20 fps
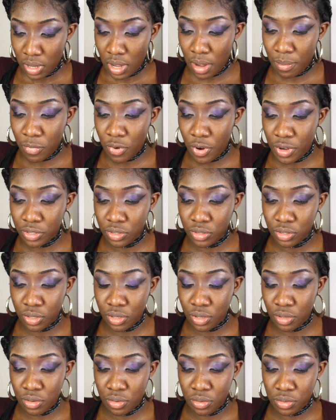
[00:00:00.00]
I'm going
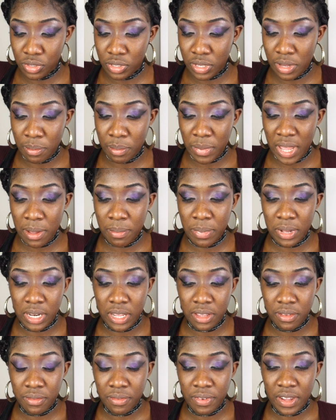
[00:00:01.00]
to use the
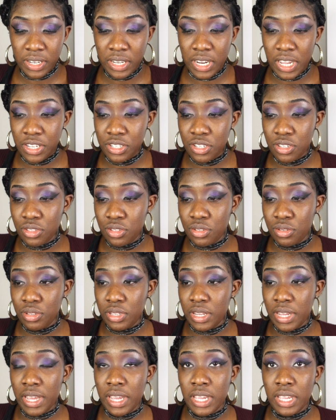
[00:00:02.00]
Maybelline foundation
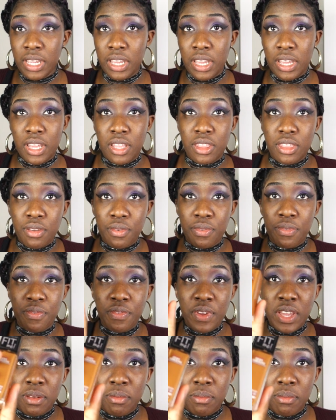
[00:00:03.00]
today, the
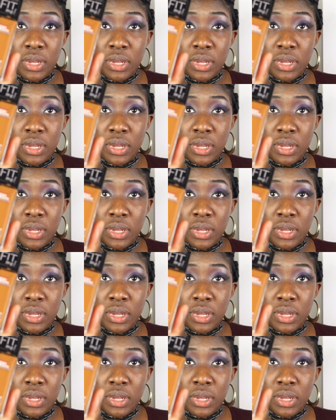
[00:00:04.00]
Fit